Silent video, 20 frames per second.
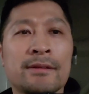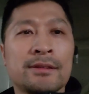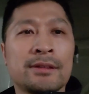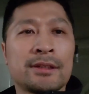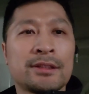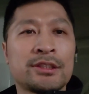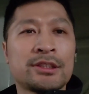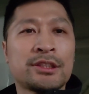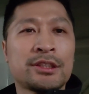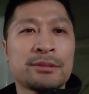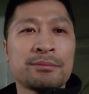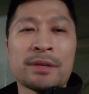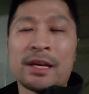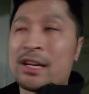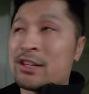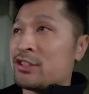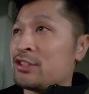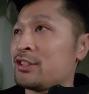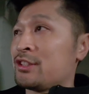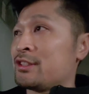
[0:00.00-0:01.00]
I
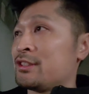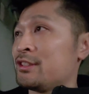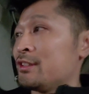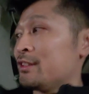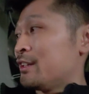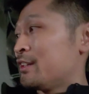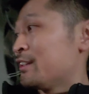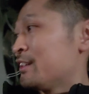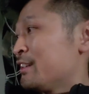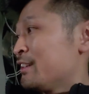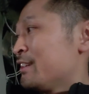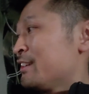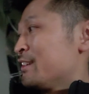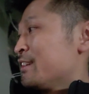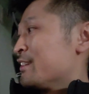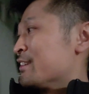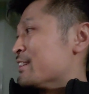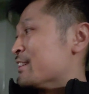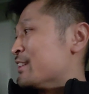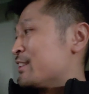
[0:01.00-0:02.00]
smashed
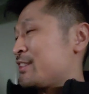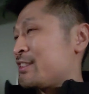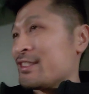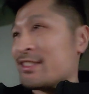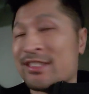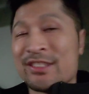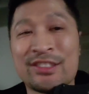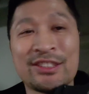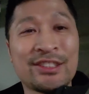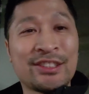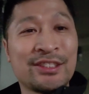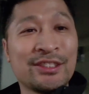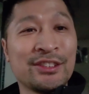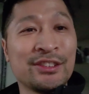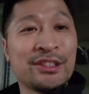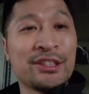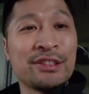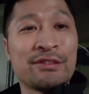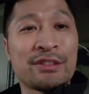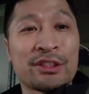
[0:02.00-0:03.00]
this and it still
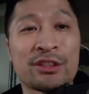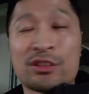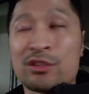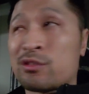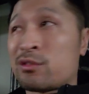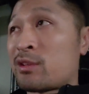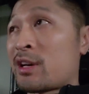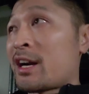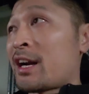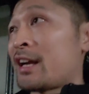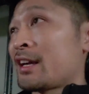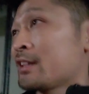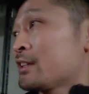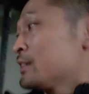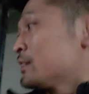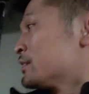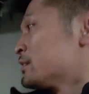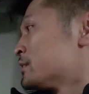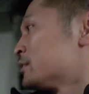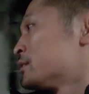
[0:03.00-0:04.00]
didn't even crack.
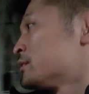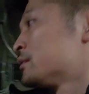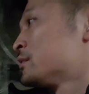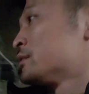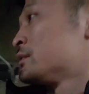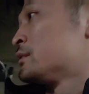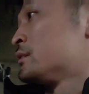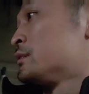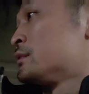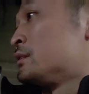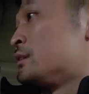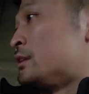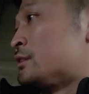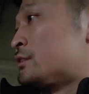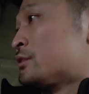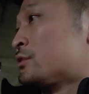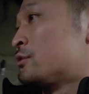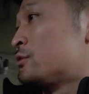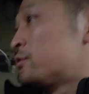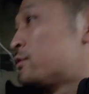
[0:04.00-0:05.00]

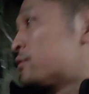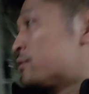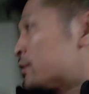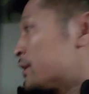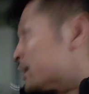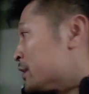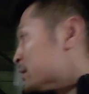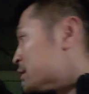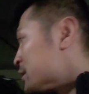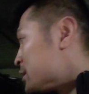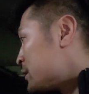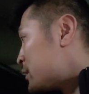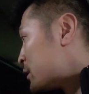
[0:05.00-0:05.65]
That's crazy.